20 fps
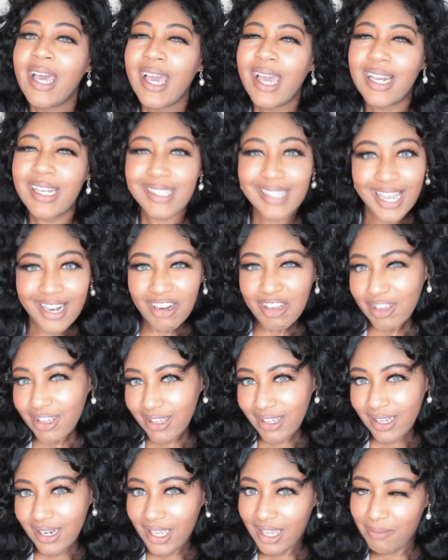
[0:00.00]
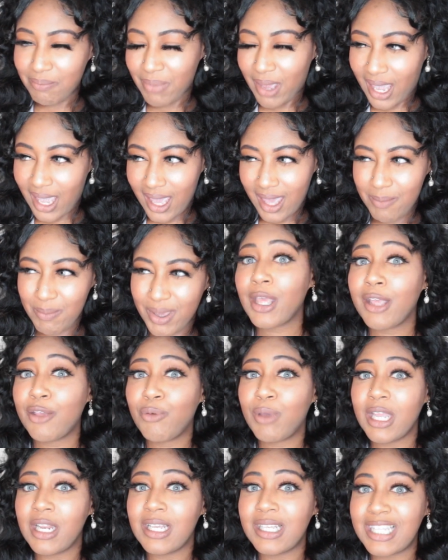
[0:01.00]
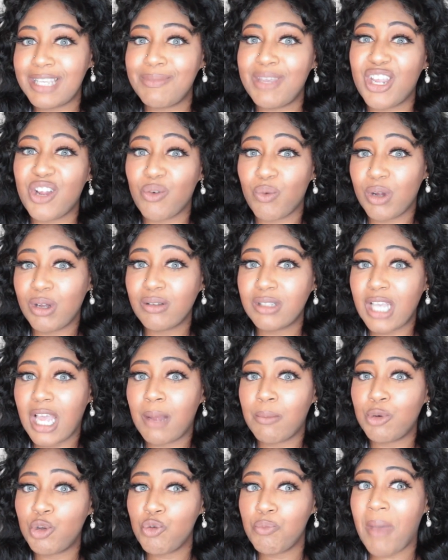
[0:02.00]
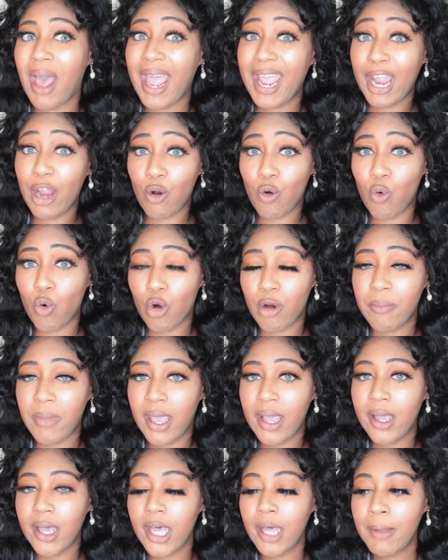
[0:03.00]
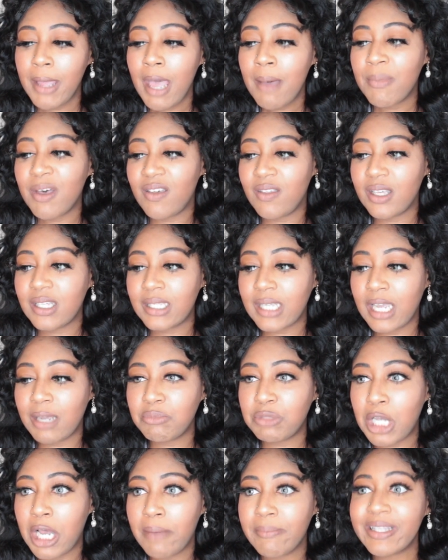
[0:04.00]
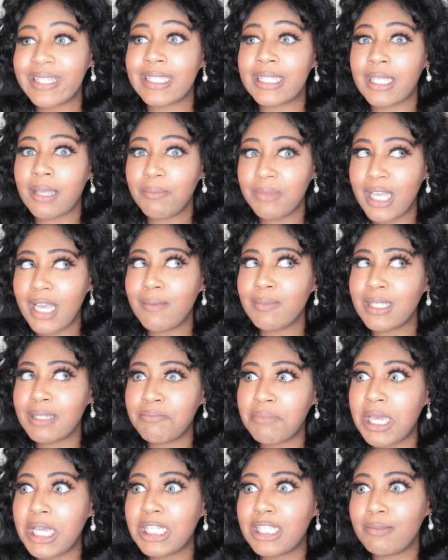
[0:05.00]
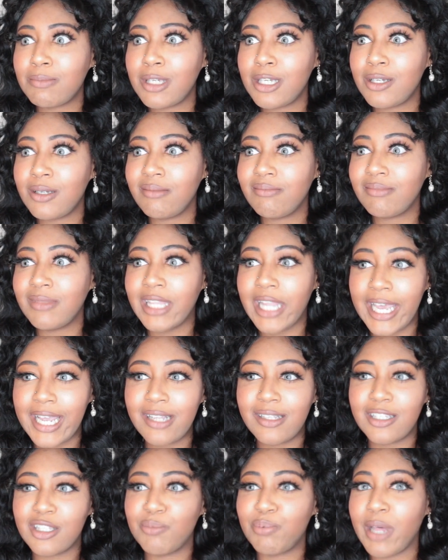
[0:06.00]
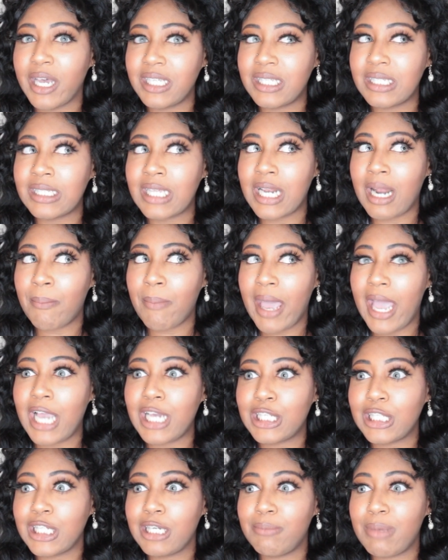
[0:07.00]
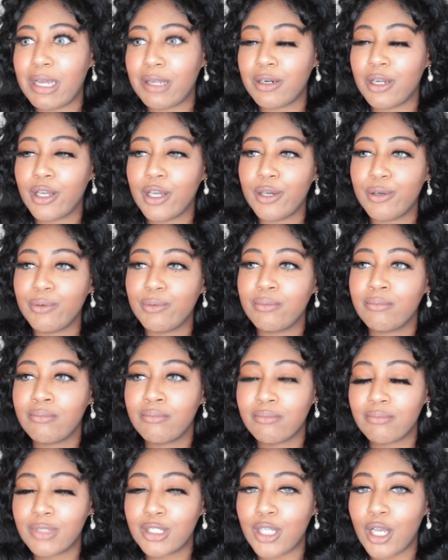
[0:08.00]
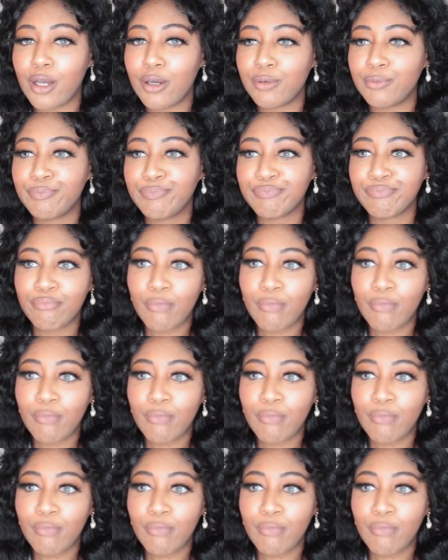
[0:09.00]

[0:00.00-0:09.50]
And it's kind of good and bad. You get to see me in real time do my hair or makeup, but at the same time, sometimes it makes me late to the places that I'm actually about to go. So